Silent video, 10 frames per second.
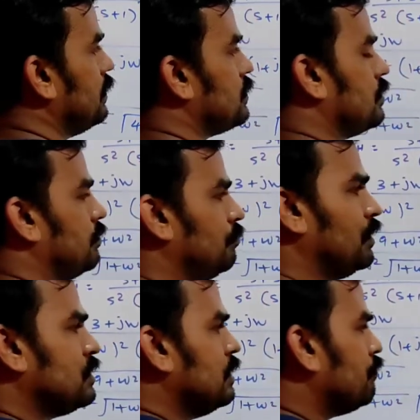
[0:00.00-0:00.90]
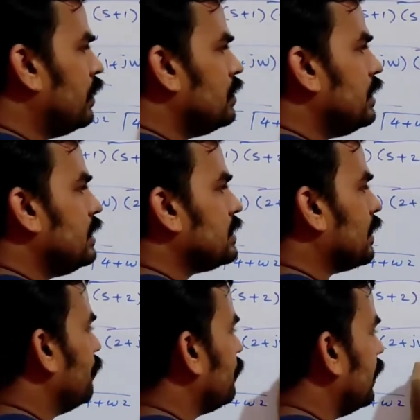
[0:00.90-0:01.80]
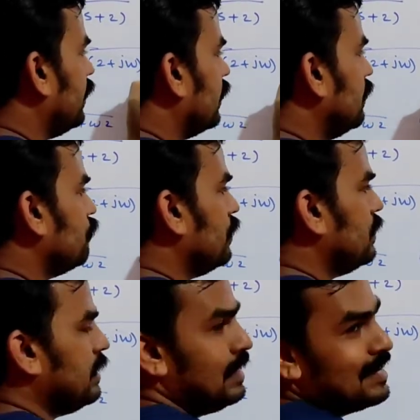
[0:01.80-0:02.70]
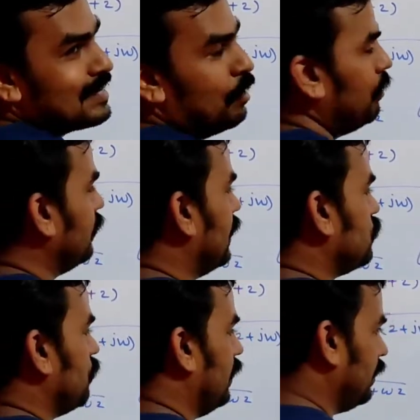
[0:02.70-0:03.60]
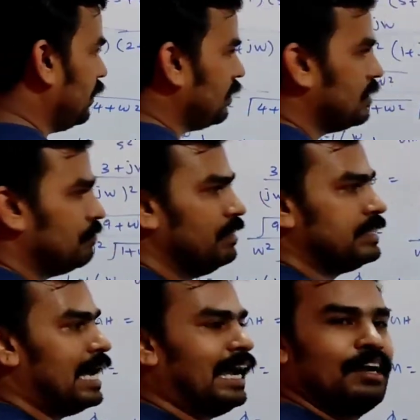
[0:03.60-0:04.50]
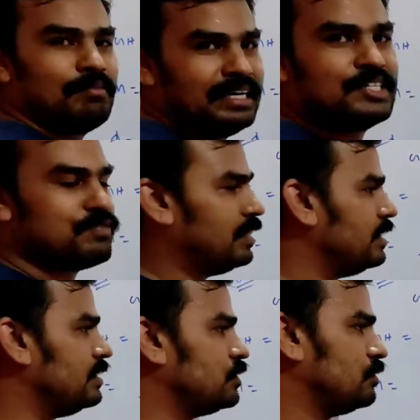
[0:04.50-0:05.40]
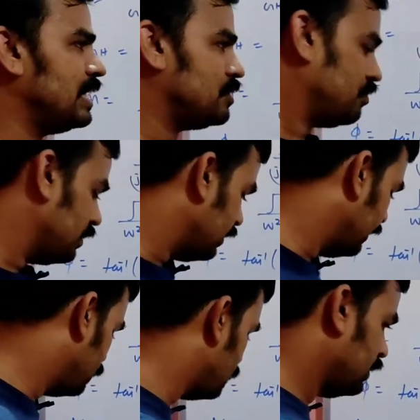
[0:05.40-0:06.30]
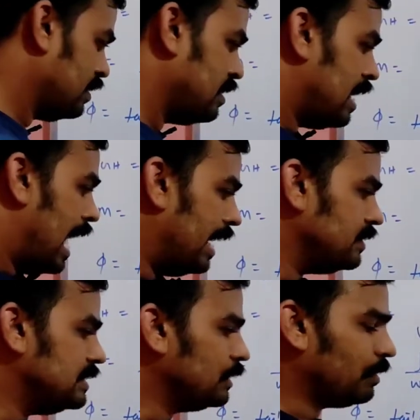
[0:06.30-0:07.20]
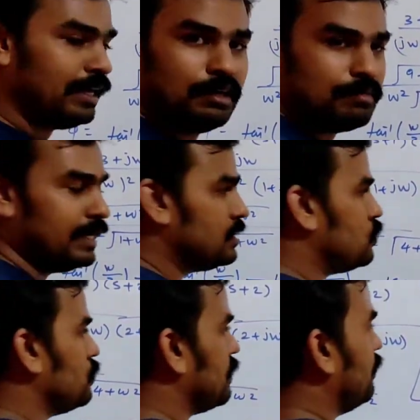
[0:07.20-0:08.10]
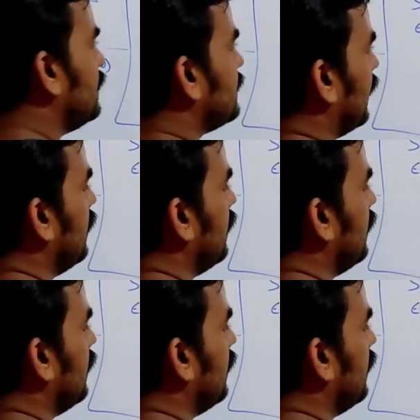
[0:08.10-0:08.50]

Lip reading: this, because infinity it is coming, my dear. Infinity it is coming, that's why. With the angle minus 180, so that's all correct. And 0 angle minus 270 is